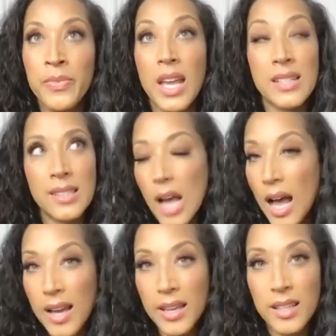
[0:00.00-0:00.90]
And
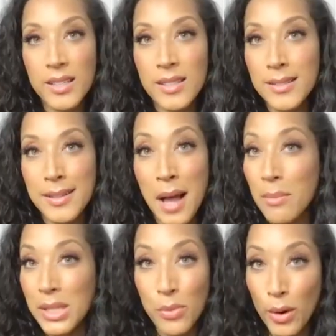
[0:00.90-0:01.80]
Skye is
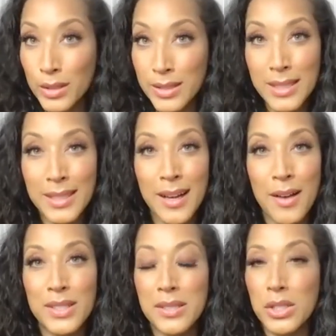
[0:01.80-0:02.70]
comedy royalty.
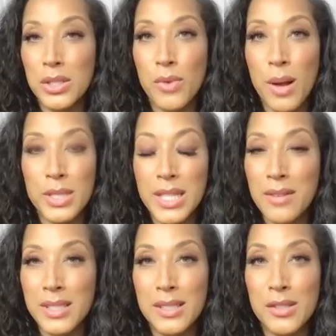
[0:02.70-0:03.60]
Obviously, Robert
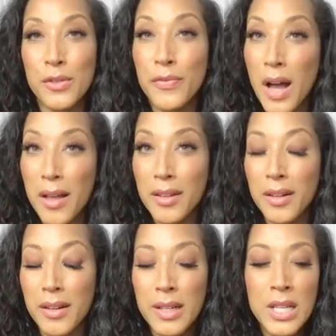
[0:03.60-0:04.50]
Townsend is her
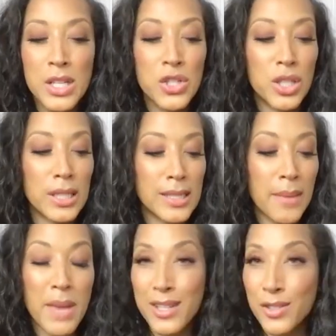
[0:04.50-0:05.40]
father she is a
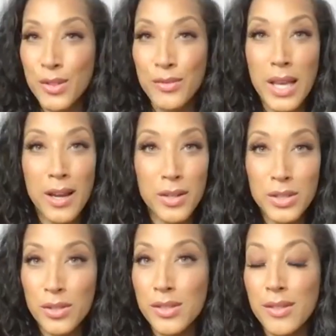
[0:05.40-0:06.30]
master of
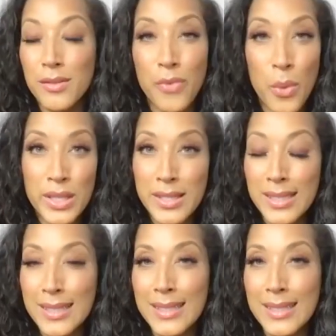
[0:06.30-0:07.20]
characters and
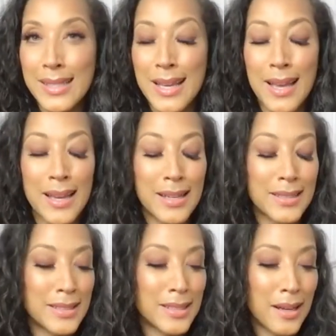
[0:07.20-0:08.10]
voices
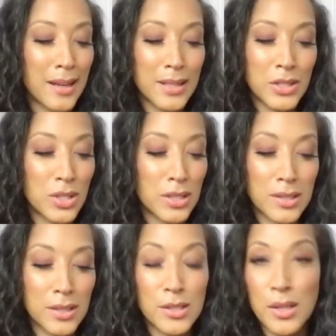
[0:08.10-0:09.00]
and uh, it's
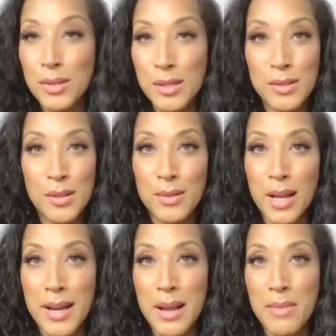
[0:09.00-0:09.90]
just so so so
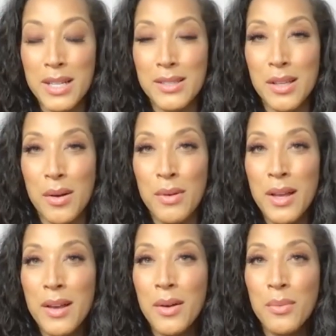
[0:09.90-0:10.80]
dynamic so
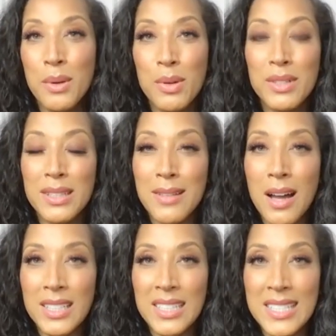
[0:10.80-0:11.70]
we were really
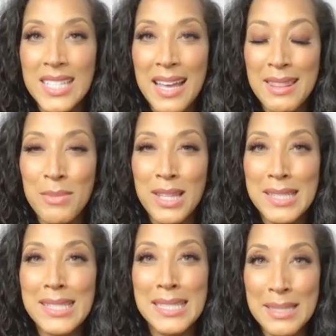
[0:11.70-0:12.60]
lucky to get them in
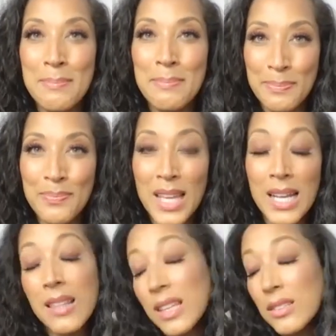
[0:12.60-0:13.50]
this season and i
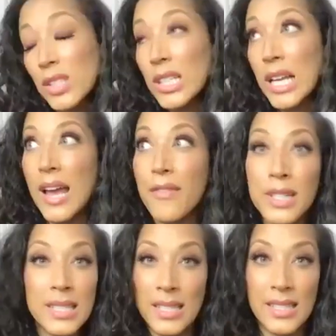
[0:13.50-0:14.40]
think yeah. look every
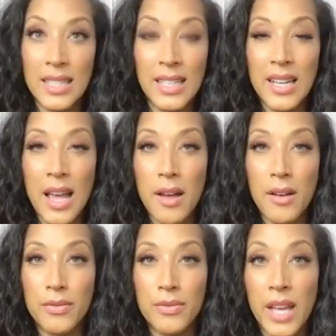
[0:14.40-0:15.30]
season can
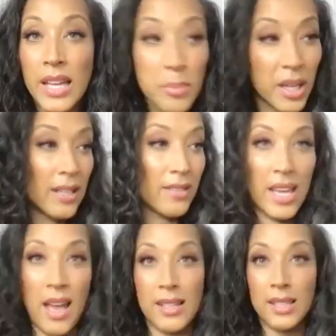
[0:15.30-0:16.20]
have anybody in the
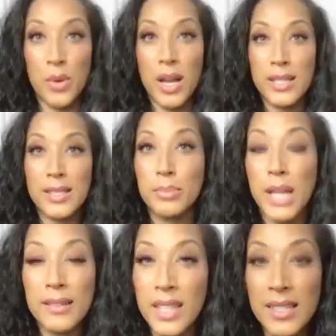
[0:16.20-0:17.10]
cast right it's a
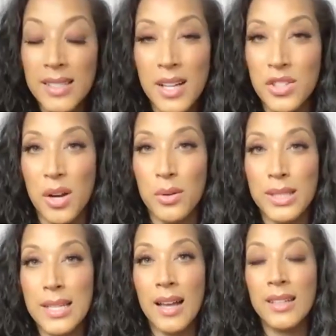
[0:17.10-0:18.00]
black lady sketch show it's
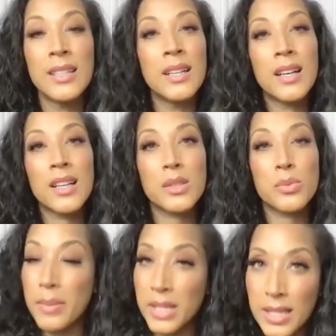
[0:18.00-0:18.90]
not the
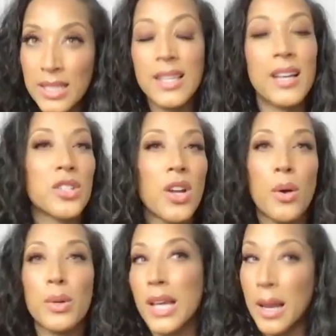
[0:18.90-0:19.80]
robin thede sketch show
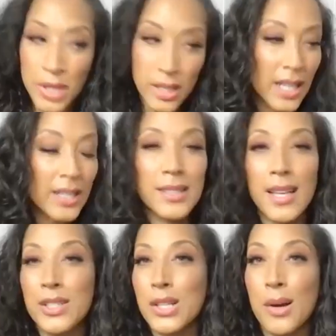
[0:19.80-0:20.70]
or the gabrielle dennis
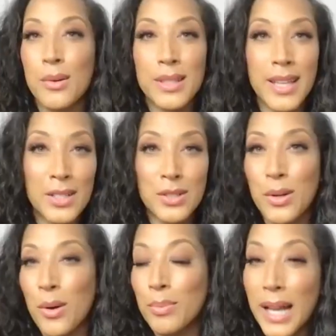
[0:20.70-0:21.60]
sketch show or the ashley
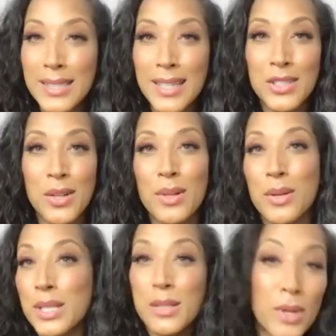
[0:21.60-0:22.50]
nicole black sketch show or the
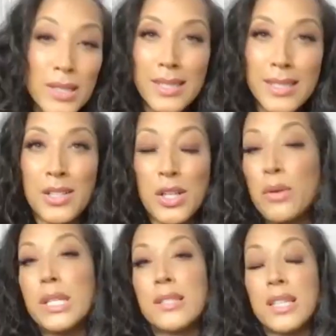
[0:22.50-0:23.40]
Quinta brunson sketch show
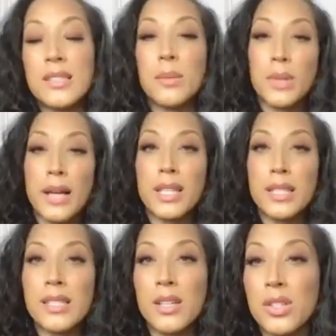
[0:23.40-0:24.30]
it's it's a black lady
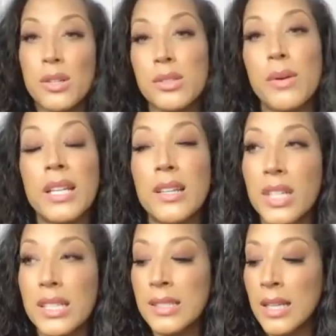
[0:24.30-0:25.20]
sketch show so any of
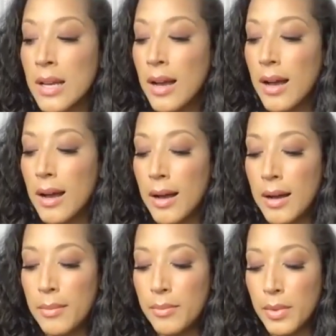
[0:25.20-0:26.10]
us
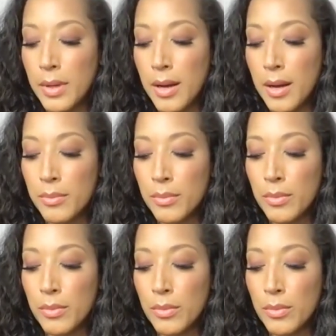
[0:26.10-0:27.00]
um um
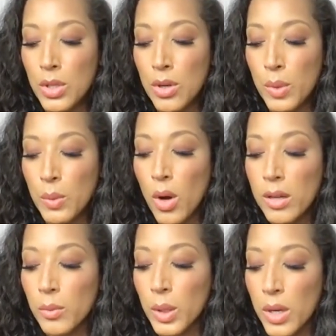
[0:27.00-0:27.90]
you know we
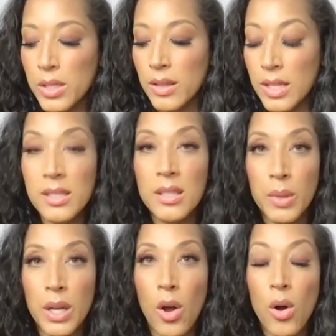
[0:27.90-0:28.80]
want we want this to be
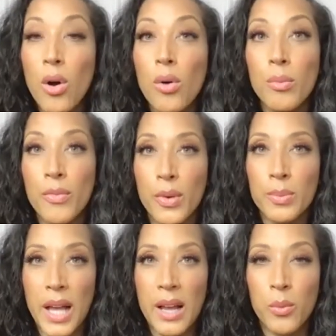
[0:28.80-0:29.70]
a home for
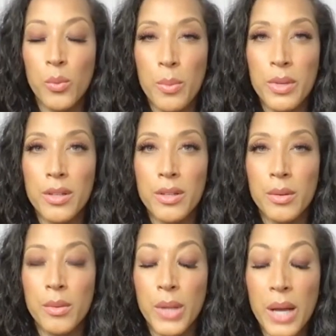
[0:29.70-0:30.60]
black women
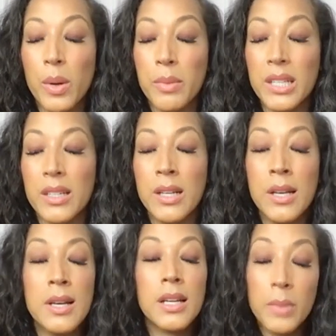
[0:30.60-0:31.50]
black women
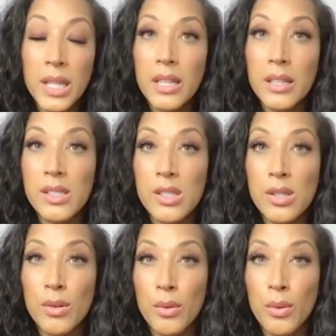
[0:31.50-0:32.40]
comedians
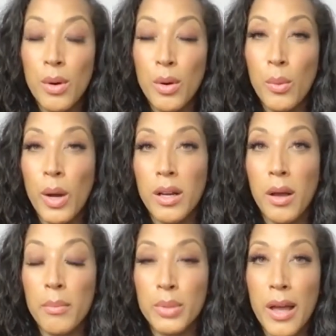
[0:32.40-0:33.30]
who who want to
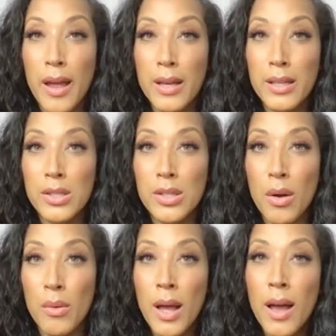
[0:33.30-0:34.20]
come play
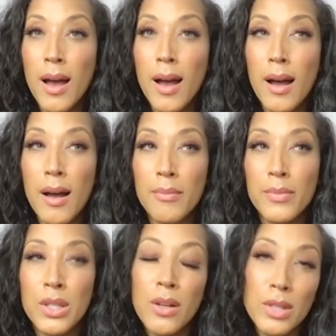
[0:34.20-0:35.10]
so um,
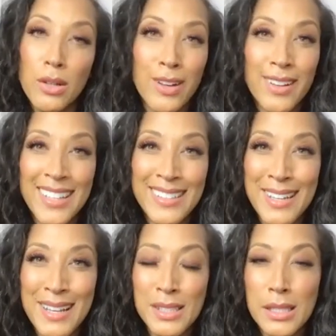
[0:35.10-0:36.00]
you know, look in
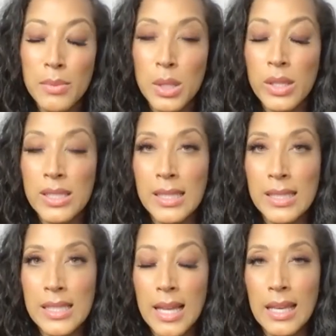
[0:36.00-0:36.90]
in subsequent
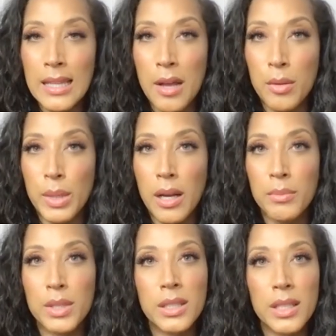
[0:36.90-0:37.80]
seasons, I think that'll become
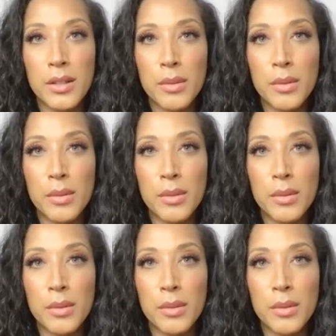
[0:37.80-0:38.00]
clear.